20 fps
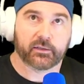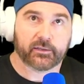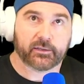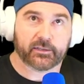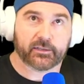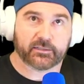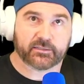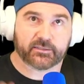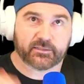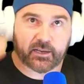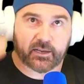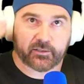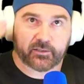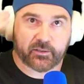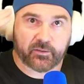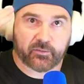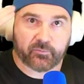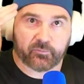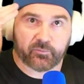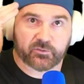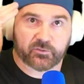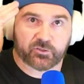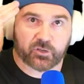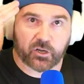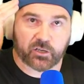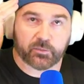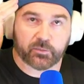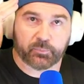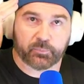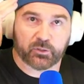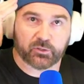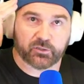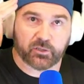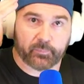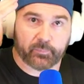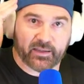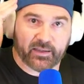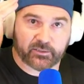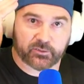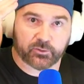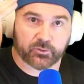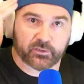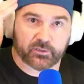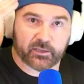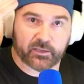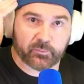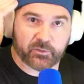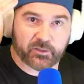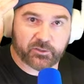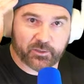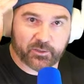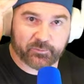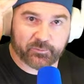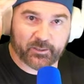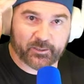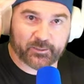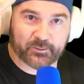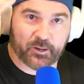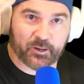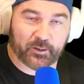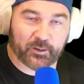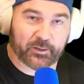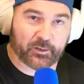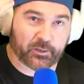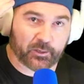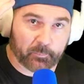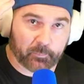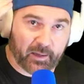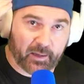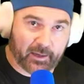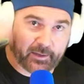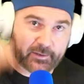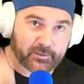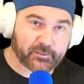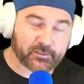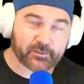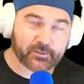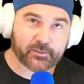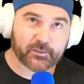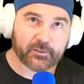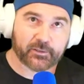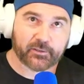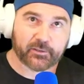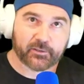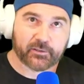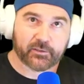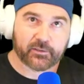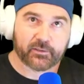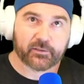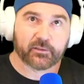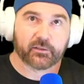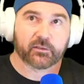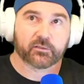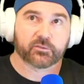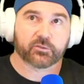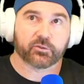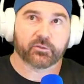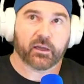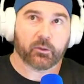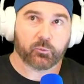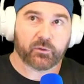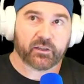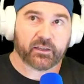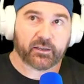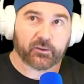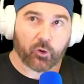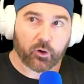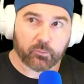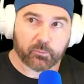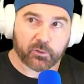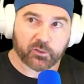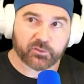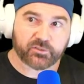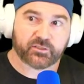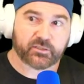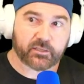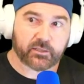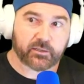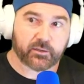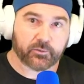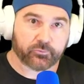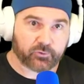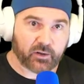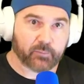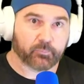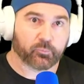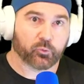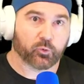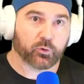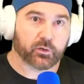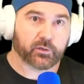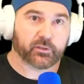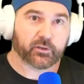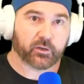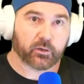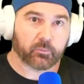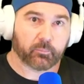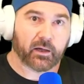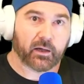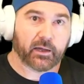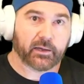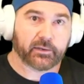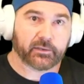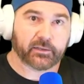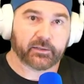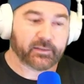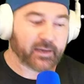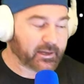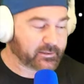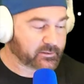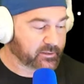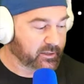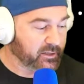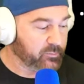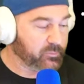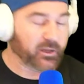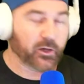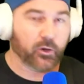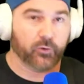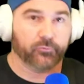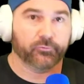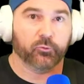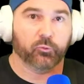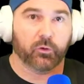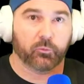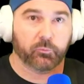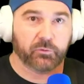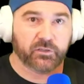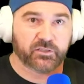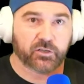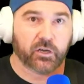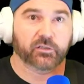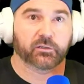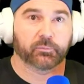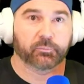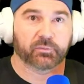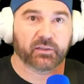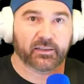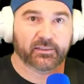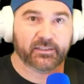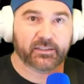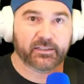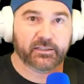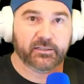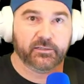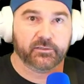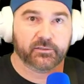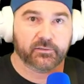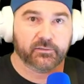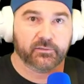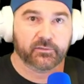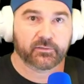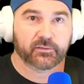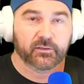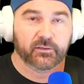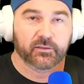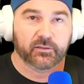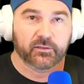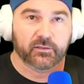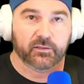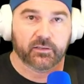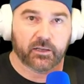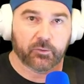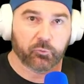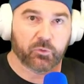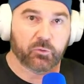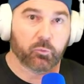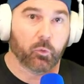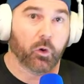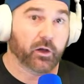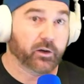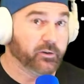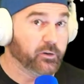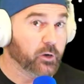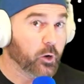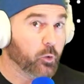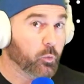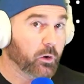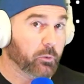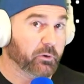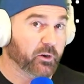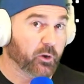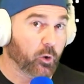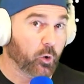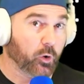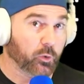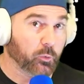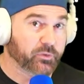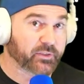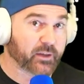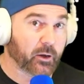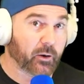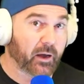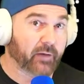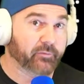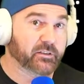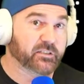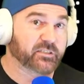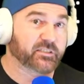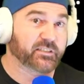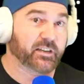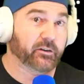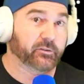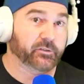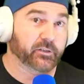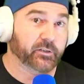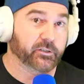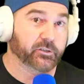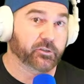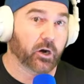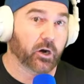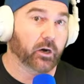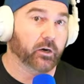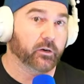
Instead, start to build a mental image of the guitar in our mind so that we can almost see the fretboard in our mind. And that's going to be helpful when we start to play leads and we want to know where we're going without having to stare at the guitar.